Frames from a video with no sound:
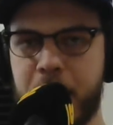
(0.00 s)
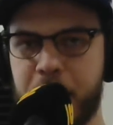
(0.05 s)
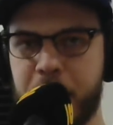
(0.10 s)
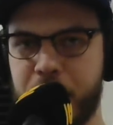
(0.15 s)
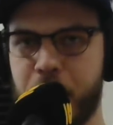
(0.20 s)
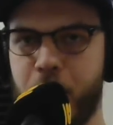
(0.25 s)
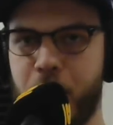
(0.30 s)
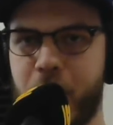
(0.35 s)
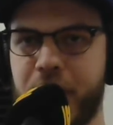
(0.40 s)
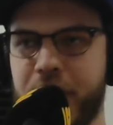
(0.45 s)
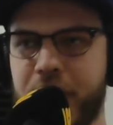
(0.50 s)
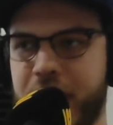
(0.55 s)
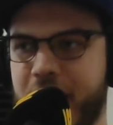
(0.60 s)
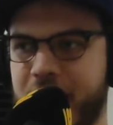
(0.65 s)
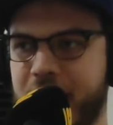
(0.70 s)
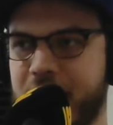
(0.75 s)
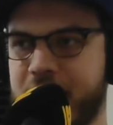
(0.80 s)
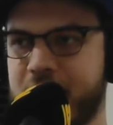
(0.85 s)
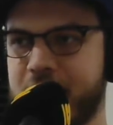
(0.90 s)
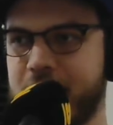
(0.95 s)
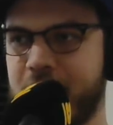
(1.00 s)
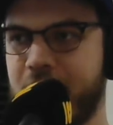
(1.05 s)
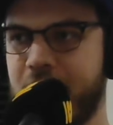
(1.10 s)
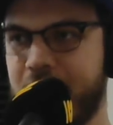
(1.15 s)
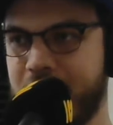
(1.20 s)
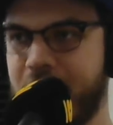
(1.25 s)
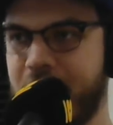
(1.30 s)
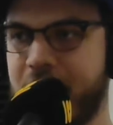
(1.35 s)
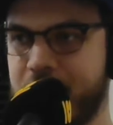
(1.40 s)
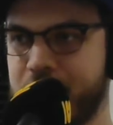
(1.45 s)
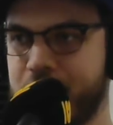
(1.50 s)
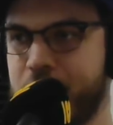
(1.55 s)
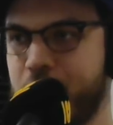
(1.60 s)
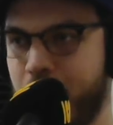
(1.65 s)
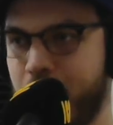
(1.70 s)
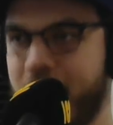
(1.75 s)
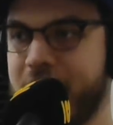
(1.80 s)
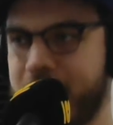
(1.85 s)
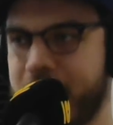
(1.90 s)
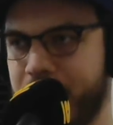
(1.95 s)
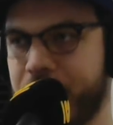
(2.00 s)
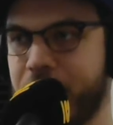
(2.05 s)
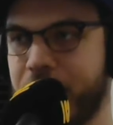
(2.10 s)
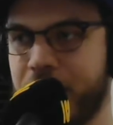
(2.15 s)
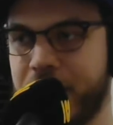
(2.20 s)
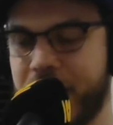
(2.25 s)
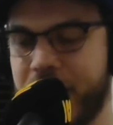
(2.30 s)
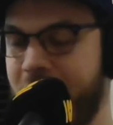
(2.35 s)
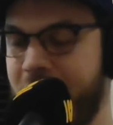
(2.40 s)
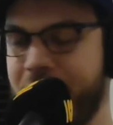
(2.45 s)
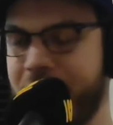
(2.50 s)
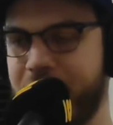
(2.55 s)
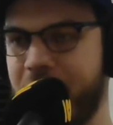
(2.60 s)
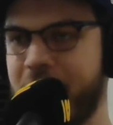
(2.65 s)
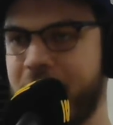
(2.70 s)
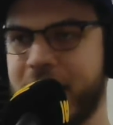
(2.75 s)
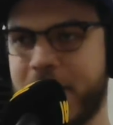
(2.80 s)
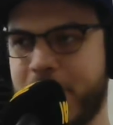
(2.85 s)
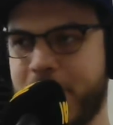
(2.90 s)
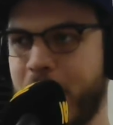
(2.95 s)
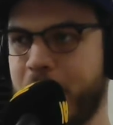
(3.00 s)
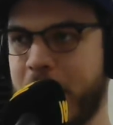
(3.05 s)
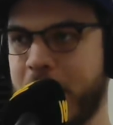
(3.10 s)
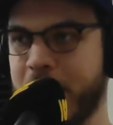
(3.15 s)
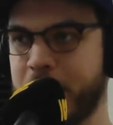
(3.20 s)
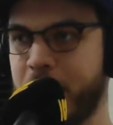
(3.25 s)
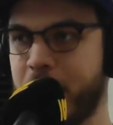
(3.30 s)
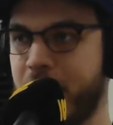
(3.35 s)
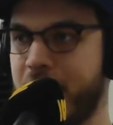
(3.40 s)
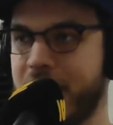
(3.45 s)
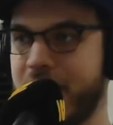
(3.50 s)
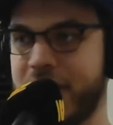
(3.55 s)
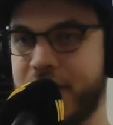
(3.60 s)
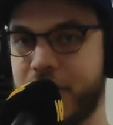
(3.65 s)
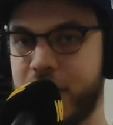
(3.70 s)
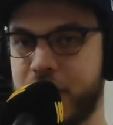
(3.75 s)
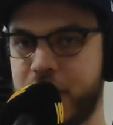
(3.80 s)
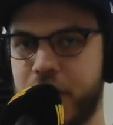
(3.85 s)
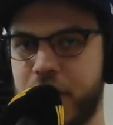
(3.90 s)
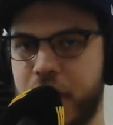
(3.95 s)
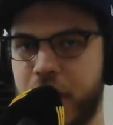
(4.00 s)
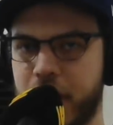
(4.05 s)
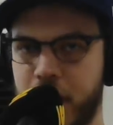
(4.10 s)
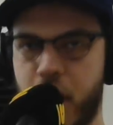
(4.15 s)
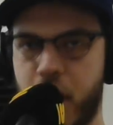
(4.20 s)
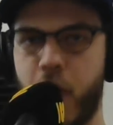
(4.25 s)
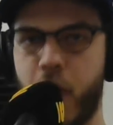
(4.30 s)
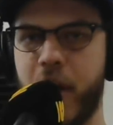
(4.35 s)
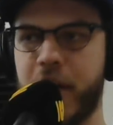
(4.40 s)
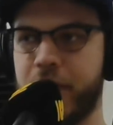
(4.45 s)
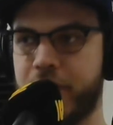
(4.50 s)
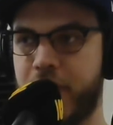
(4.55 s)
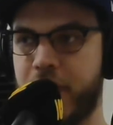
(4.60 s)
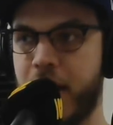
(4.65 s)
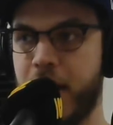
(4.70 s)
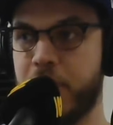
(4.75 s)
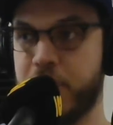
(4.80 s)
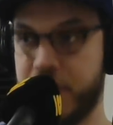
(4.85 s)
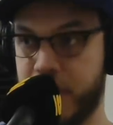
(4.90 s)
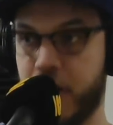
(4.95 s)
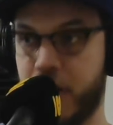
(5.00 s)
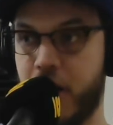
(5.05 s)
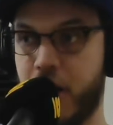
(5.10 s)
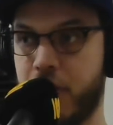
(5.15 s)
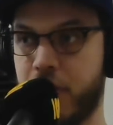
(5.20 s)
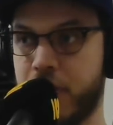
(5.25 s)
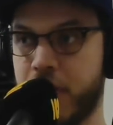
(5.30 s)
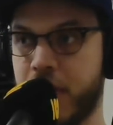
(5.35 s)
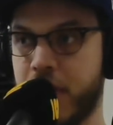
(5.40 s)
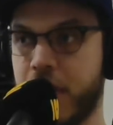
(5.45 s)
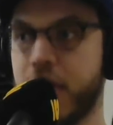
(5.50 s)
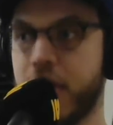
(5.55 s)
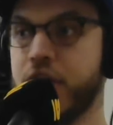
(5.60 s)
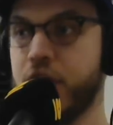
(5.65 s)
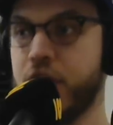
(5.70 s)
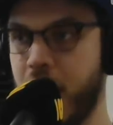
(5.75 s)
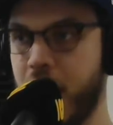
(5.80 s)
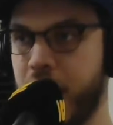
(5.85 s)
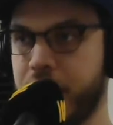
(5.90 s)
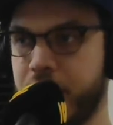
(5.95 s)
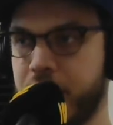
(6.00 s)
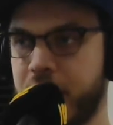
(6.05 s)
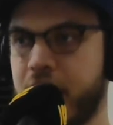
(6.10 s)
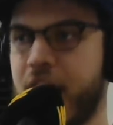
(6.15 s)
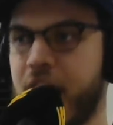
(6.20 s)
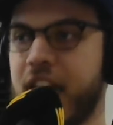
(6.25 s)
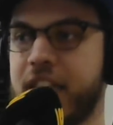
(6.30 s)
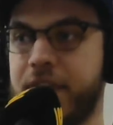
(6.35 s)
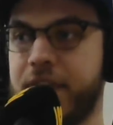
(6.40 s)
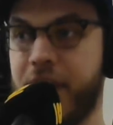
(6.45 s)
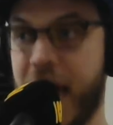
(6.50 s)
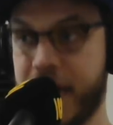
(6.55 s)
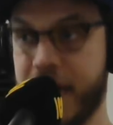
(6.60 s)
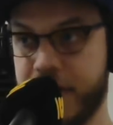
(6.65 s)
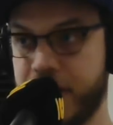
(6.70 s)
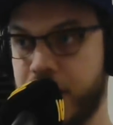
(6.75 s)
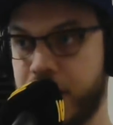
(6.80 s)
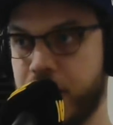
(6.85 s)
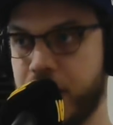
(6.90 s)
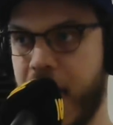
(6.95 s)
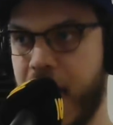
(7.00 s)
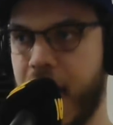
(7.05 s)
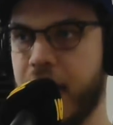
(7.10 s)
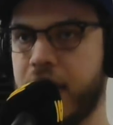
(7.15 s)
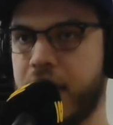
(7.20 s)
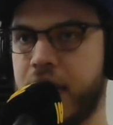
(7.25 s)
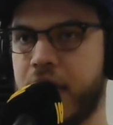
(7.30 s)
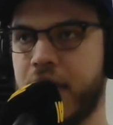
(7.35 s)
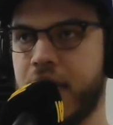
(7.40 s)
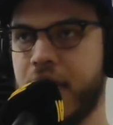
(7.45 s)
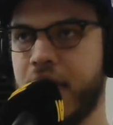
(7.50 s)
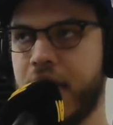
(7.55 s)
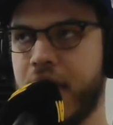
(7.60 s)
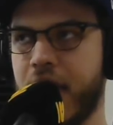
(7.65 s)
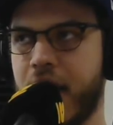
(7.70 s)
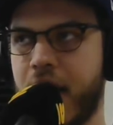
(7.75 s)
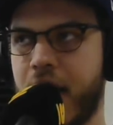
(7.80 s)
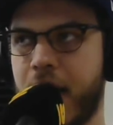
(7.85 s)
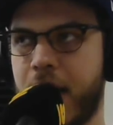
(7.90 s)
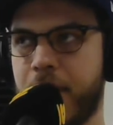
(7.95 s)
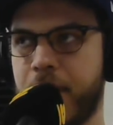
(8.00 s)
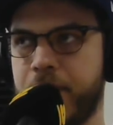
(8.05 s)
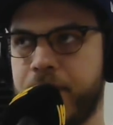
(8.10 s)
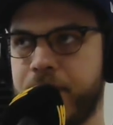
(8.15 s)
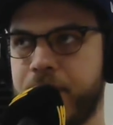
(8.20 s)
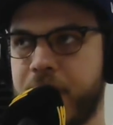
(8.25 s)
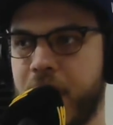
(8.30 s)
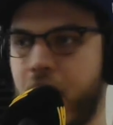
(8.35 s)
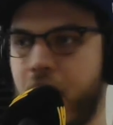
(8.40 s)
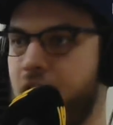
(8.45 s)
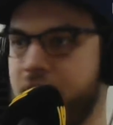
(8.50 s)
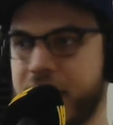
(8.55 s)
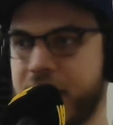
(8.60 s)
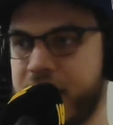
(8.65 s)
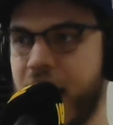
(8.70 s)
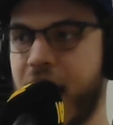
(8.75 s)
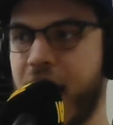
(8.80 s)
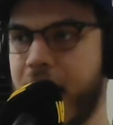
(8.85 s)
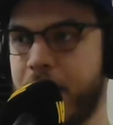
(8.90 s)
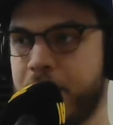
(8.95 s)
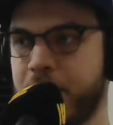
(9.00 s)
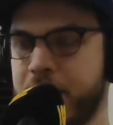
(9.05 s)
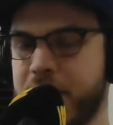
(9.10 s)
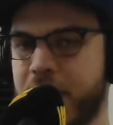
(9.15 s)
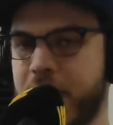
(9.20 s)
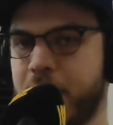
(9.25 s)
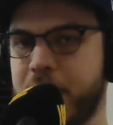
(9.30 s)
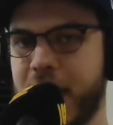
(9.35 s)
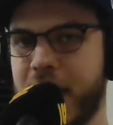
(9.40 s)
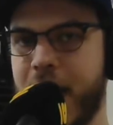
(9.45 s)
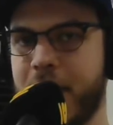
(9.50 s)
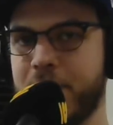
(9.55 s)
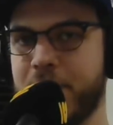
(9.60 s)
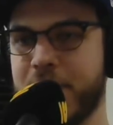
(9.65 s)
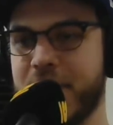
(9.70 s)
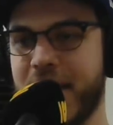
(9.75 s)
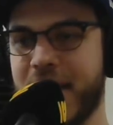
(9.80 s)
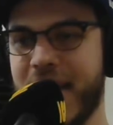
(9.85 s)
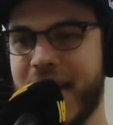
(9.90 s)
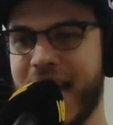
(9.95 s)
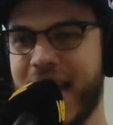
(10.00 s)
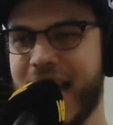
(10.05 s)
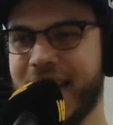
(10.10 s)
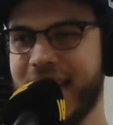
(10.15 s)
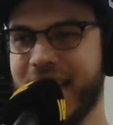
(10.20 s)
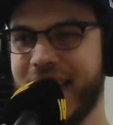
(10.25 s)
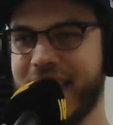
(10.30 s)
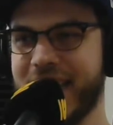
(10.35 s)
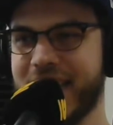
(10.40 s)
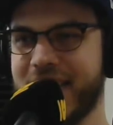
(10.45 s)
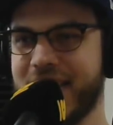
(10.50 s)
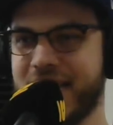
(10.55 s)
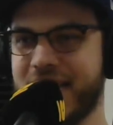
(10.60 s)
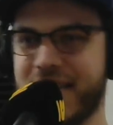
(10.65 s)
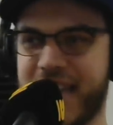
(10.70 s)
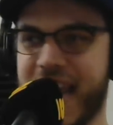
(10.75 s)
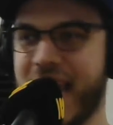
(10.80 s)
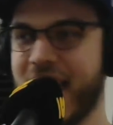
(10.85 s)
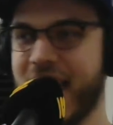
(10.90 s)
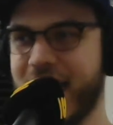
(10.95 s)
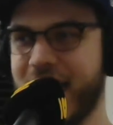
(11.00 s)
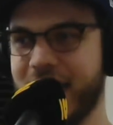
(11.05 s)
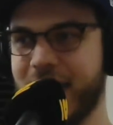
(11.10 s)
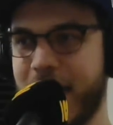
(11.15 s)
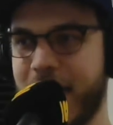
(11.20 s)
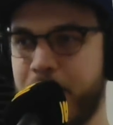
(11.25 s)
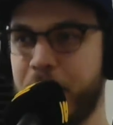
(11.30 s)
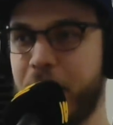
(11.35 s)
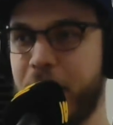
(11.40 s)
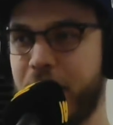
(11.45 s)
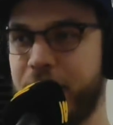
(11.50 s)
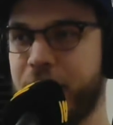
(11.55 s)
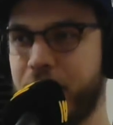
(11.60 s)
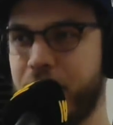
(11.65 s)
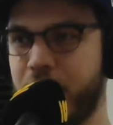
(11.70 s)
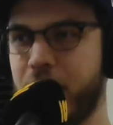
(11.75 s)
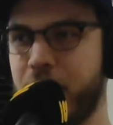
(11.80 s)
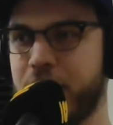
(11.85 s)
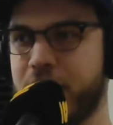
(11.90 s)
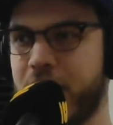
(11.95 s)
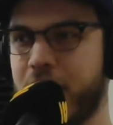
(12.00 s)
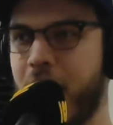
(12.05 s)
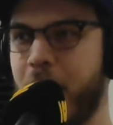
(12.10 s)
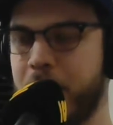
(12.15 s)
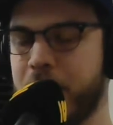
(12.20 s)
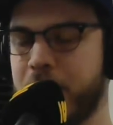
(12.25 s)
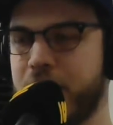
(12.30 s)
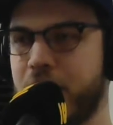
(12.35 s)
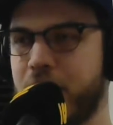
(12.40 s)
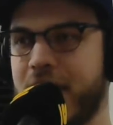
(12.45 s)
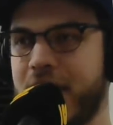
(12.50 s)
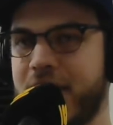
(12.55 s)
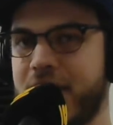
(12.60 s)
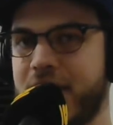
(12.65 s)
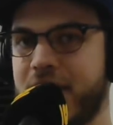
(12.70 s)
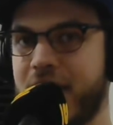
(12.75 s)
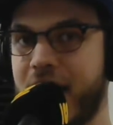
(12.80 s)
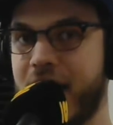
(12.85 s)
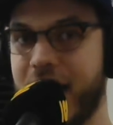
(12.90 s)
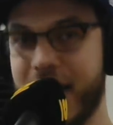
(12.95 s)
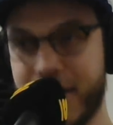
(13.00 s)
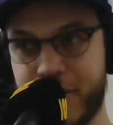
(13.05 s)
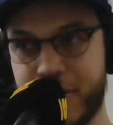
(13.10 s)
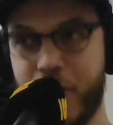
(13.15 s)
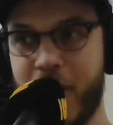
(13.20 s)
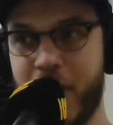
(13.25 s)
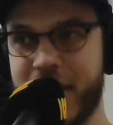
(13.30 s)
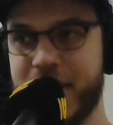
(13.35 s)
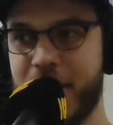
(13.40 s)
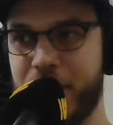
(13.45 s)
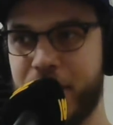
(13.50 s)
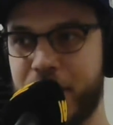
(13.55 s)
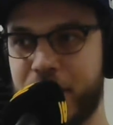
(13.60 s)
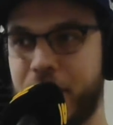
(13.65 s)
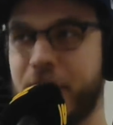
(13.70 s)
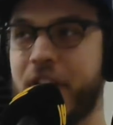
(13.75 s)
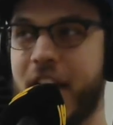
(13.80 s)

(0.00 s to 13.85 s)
But the one thing that is quite difficult, I find, about baseball is the going from 0 to 100 as fast as you can, on a dime sometimes, and like staying limber for those opportunities is quite difficult,